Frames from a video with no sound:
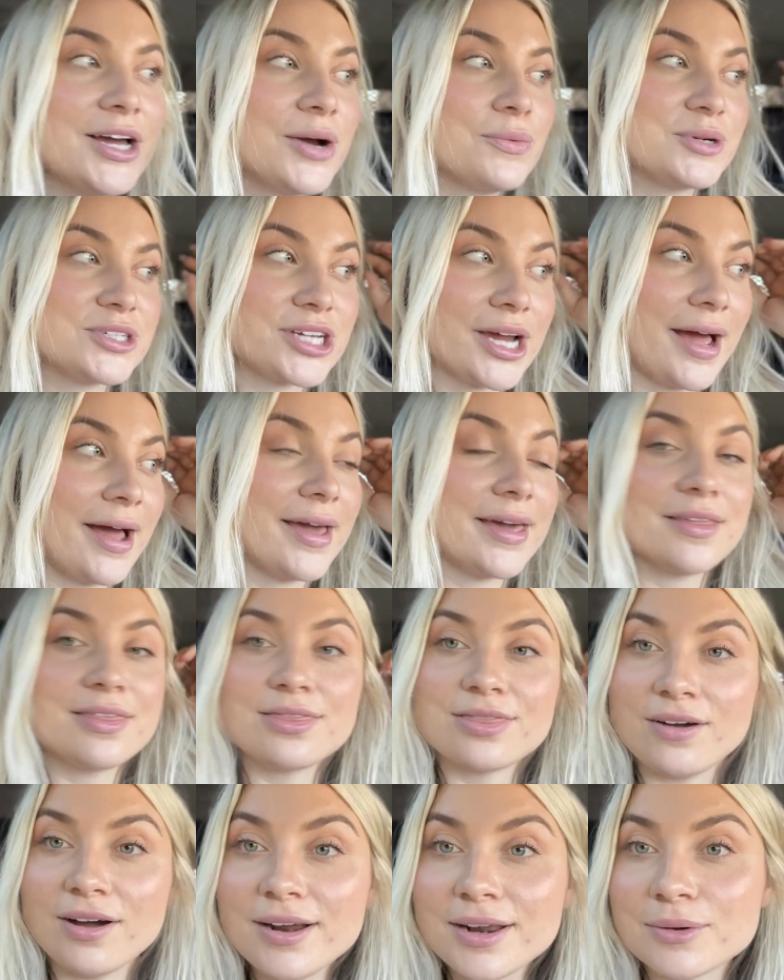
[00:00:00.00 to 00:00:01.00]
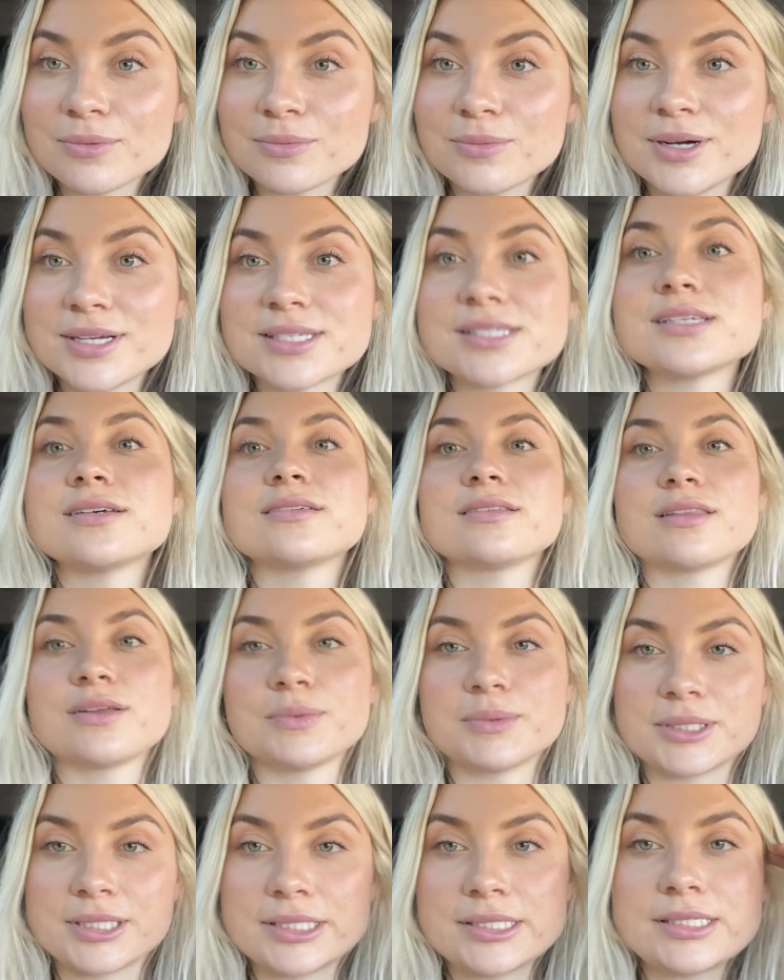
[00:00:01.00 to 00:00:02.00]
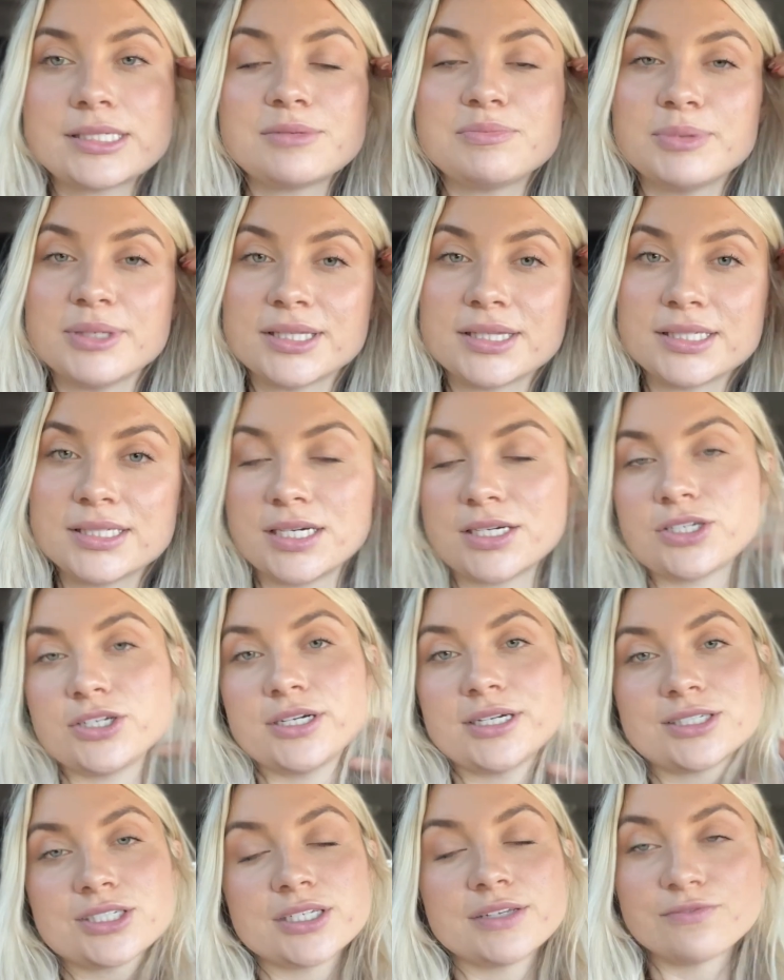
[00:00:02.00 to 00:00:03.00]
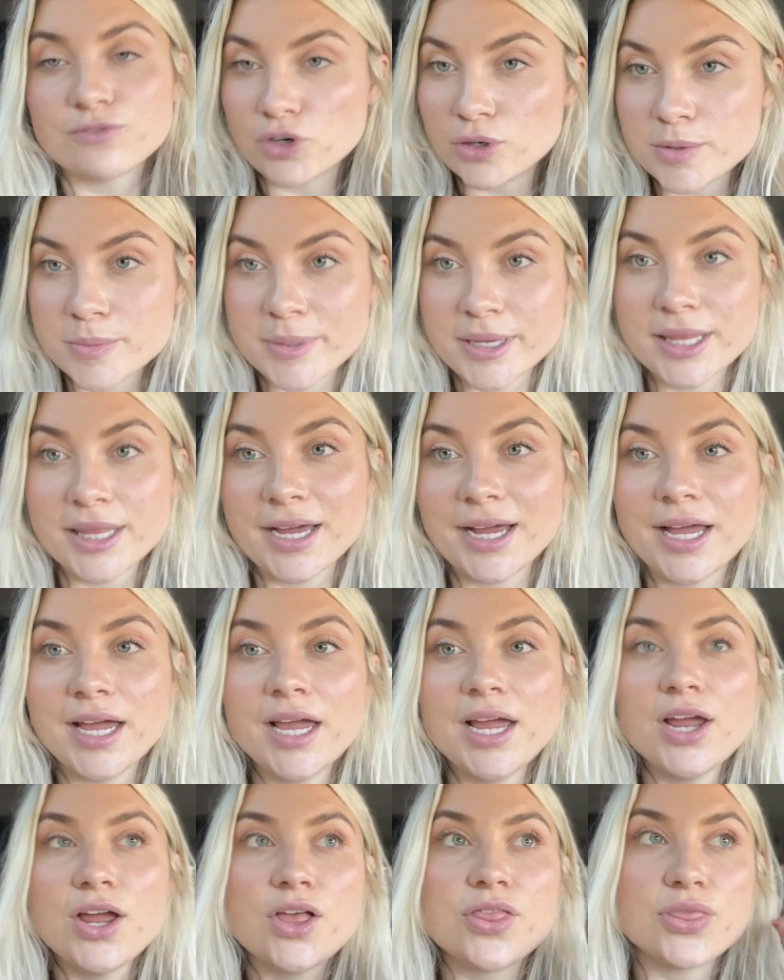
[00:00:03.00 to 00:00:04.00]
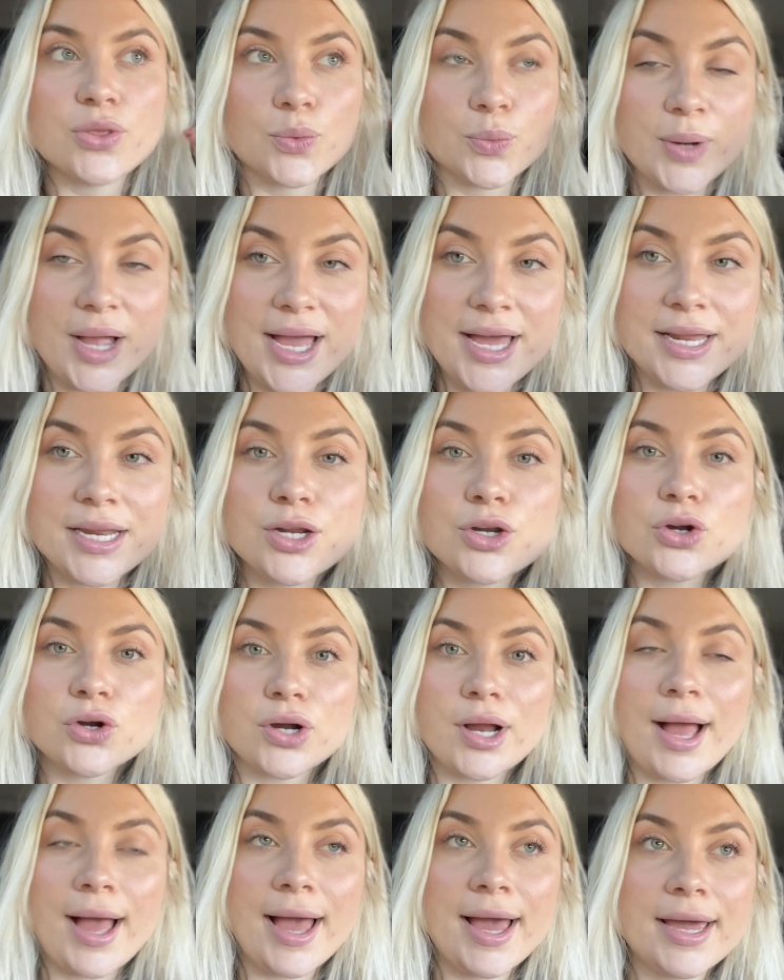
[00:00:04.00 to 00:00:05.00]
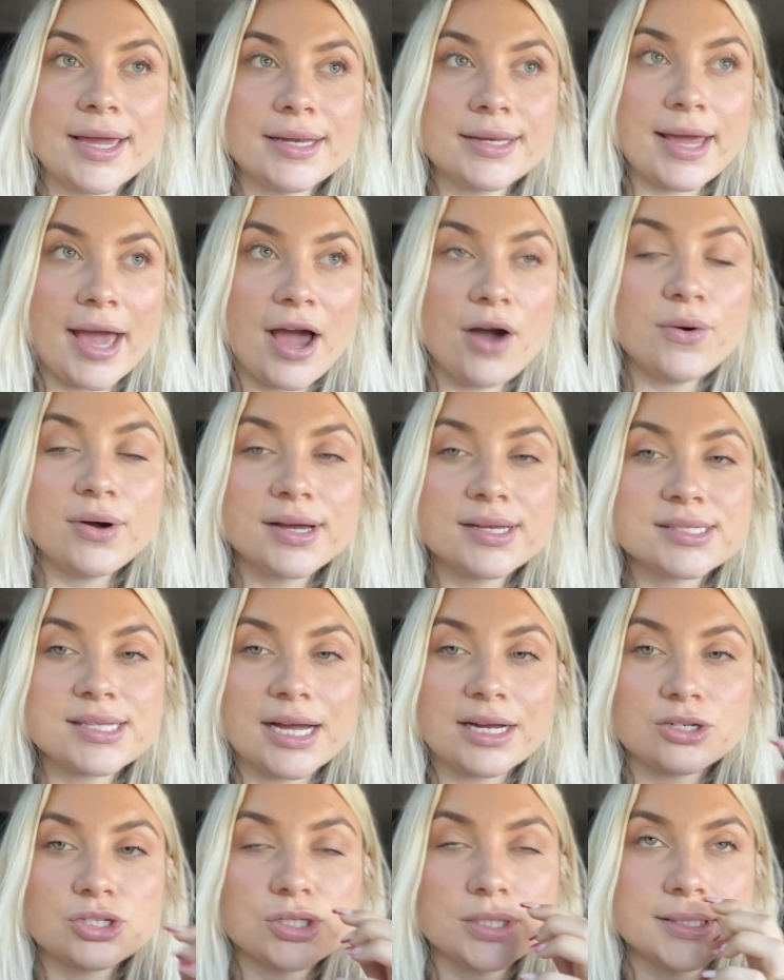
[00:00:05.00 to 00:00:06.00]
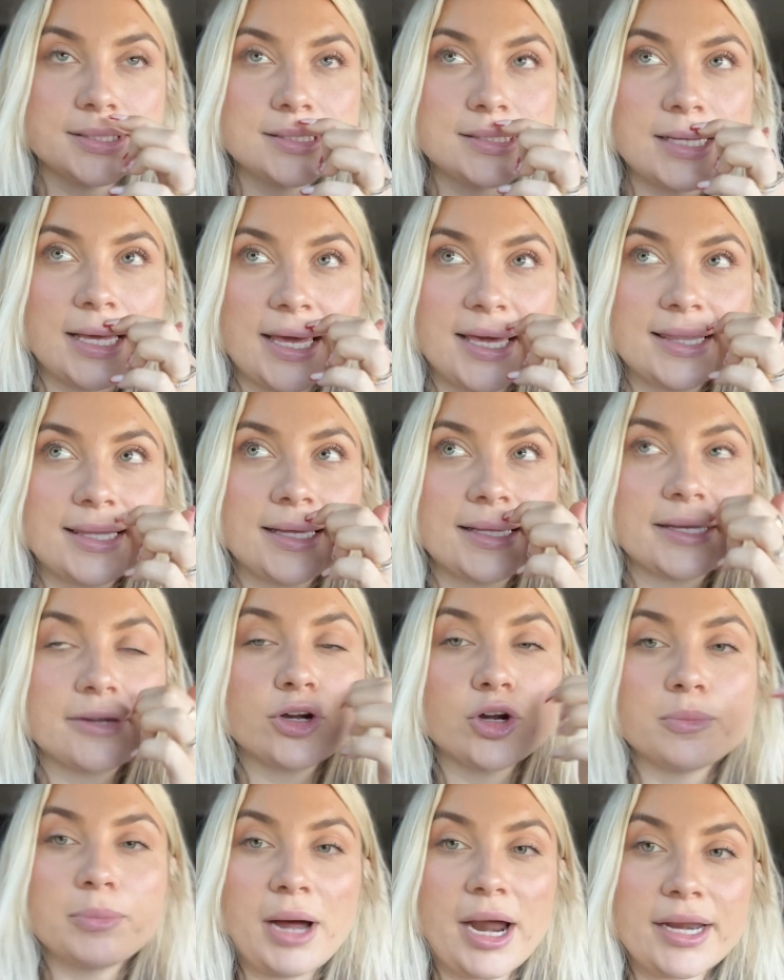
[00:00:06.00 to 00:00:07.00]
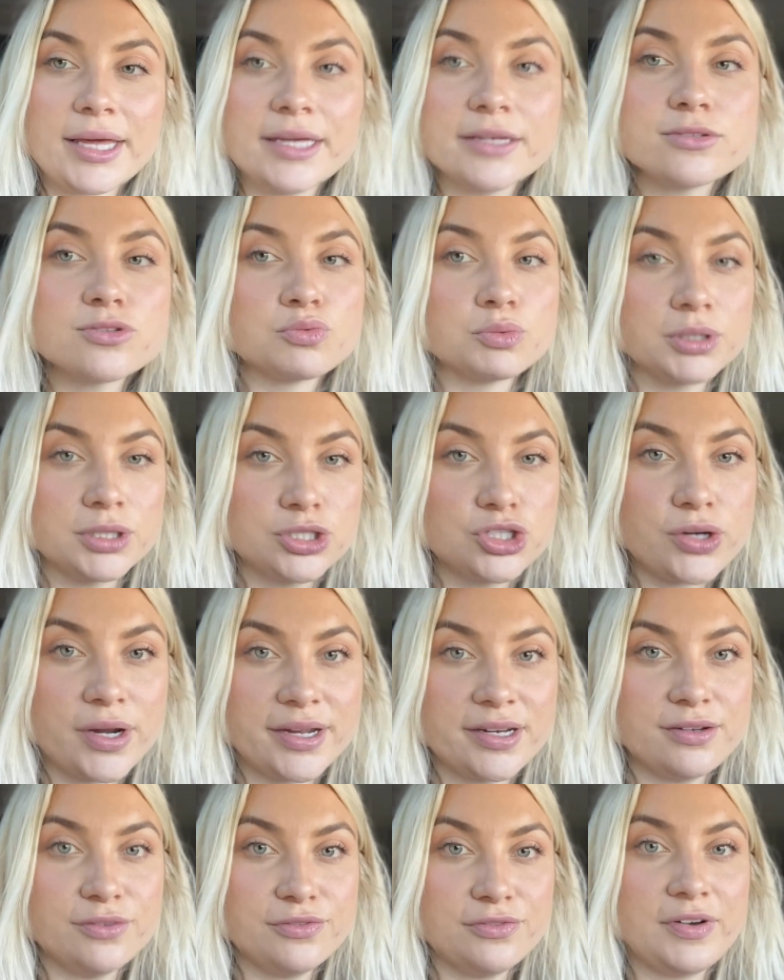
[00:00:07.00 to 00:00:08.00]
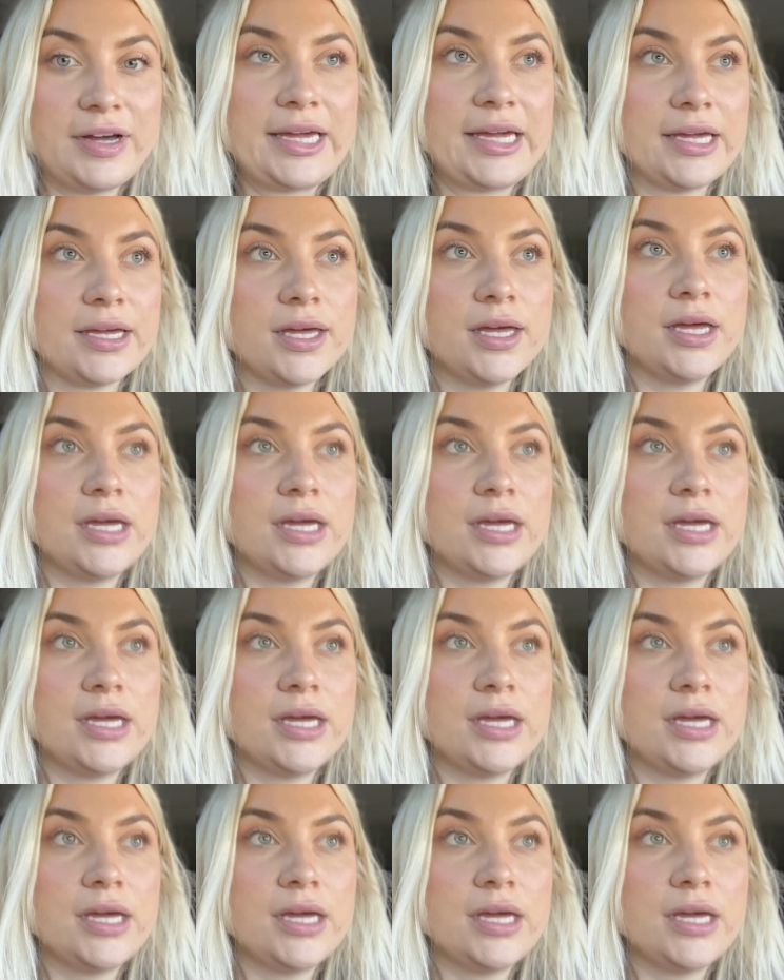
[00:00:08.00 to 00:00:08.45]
which I thought it was the worst, but the doctor actually informed me that the red in her eye now is actually saying that like her body is really trying to fight